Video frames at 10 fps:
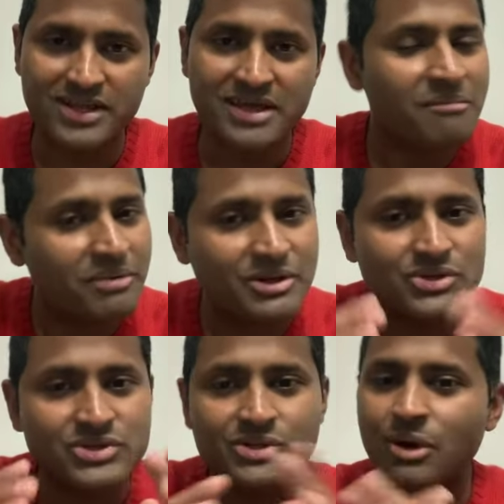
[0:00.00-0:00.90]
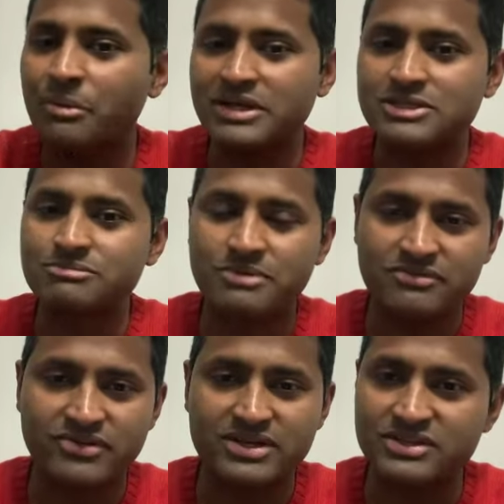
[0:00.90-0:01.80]
Because nobody is
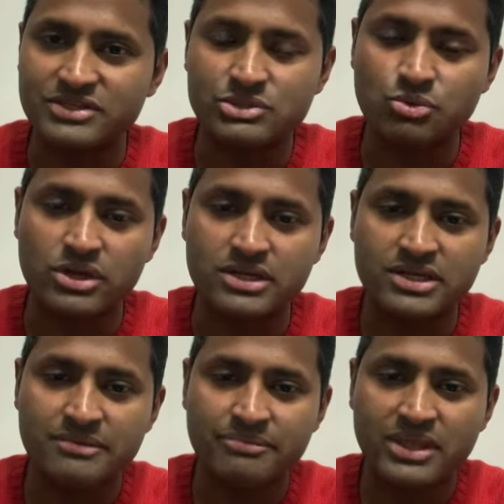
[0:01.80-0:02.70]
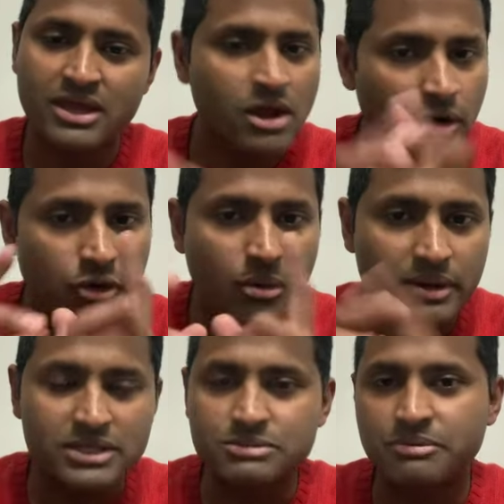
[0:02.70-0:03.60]
perfect in this world. Nobody is
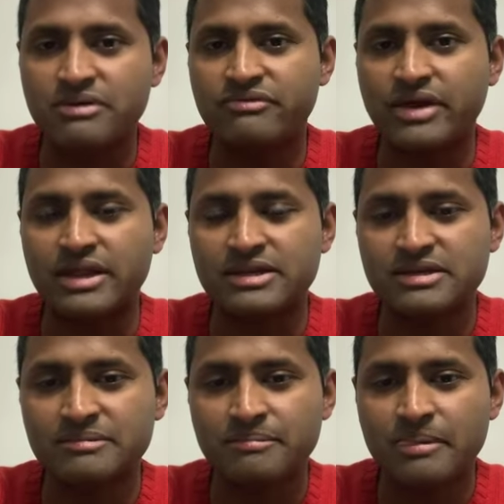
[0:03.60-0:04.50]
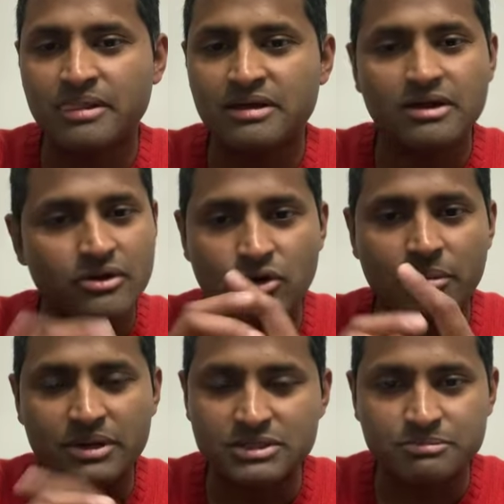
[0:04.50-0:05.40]
perfect. Nobody
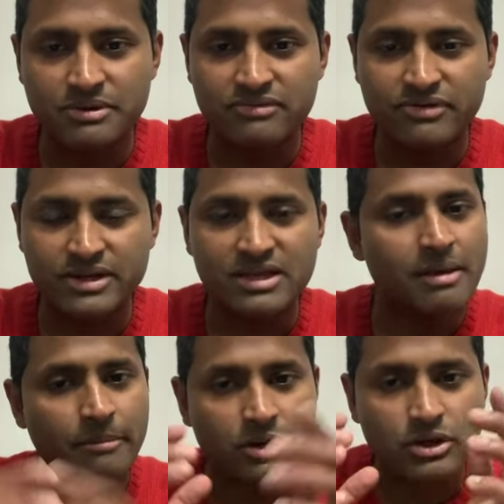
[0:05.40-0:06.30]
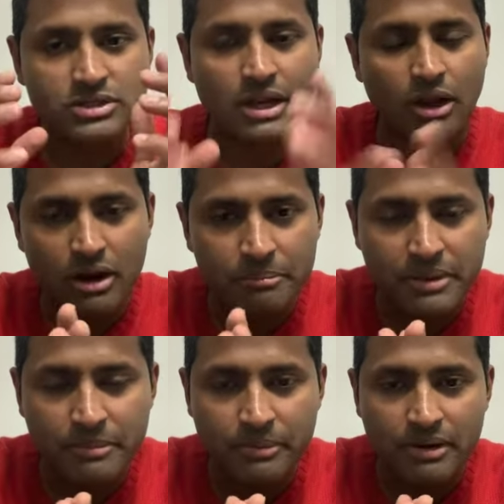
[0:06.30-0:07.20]
is perfect, because a lot of
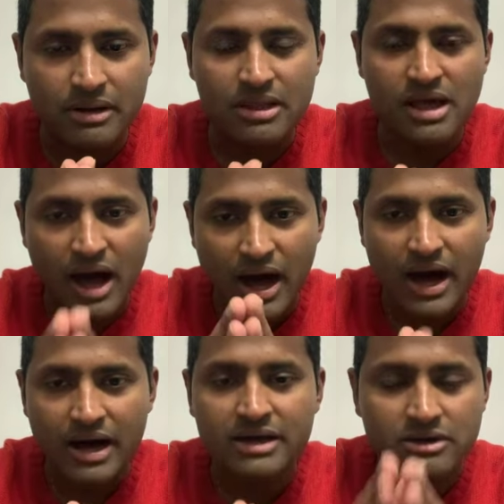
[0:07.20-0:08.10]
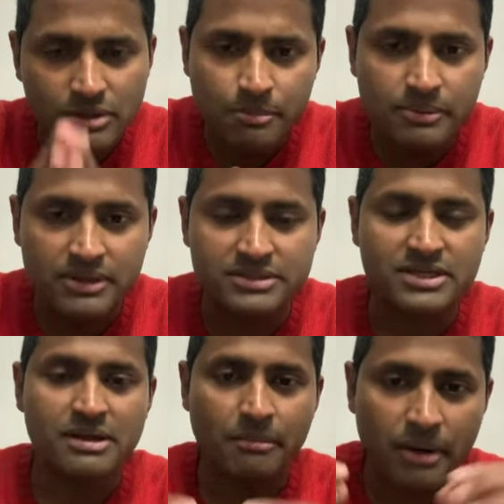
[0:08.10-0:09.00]
people are crippled
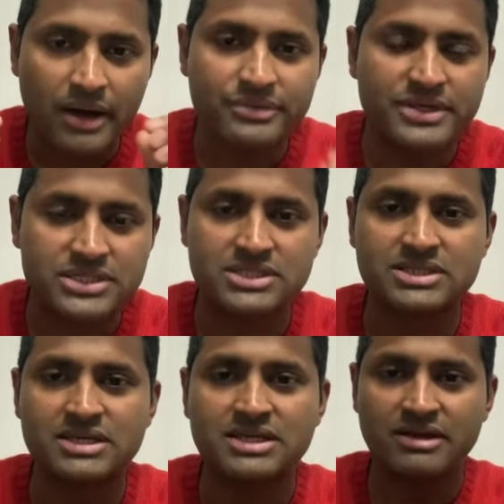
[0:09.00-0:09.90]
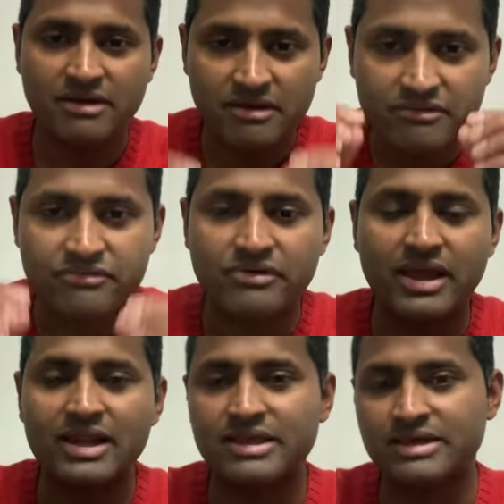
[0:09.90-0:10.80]
by this
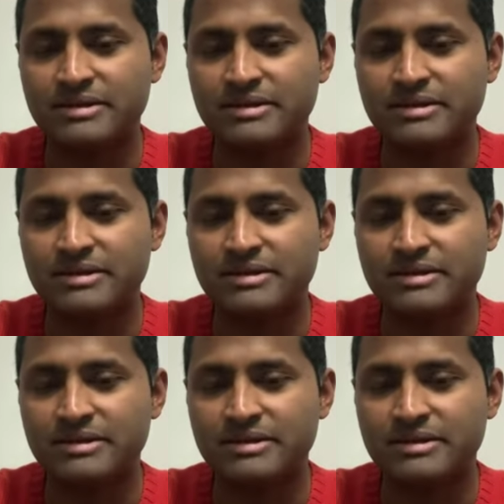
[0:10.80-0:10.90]
failure.